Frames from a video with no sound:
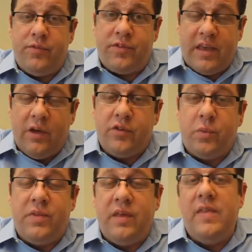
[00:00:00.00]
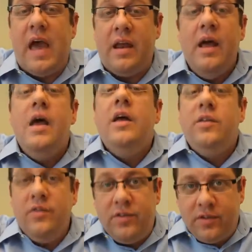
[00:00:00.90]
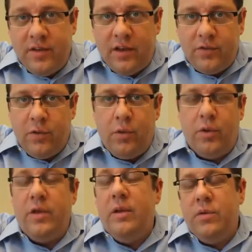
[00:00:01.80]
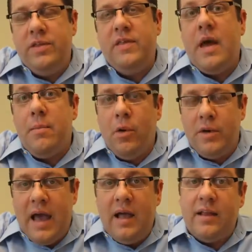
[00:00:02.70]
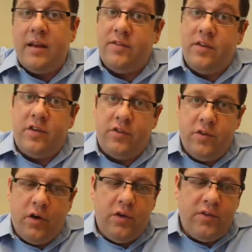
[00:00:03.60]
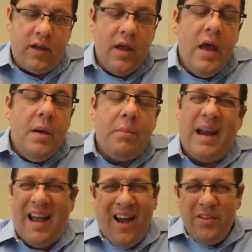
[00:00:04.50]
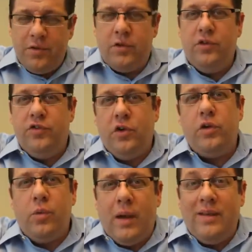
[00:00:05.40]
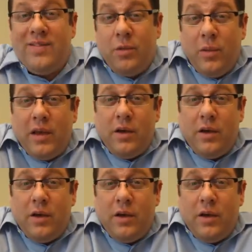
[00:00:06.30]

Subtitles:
skills within that successful or within that modality such as nursing, but I also could show you ways that we